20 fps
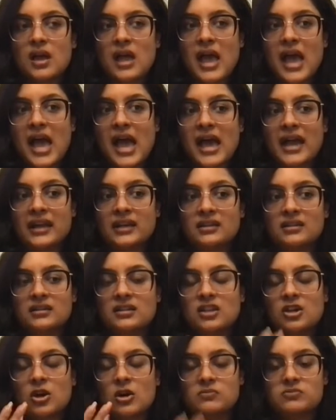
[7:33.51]
and
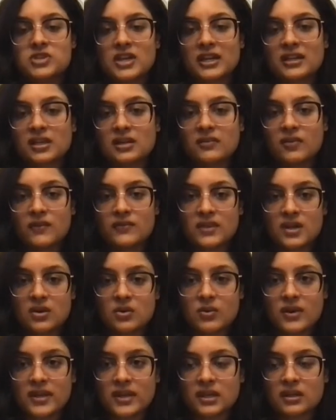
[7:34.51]
the objective of the
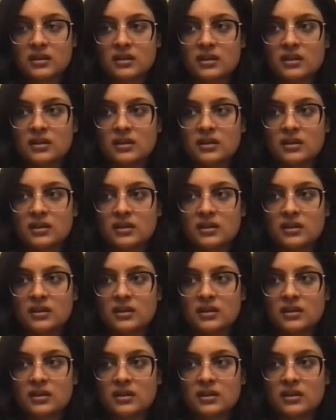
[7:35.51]
querent.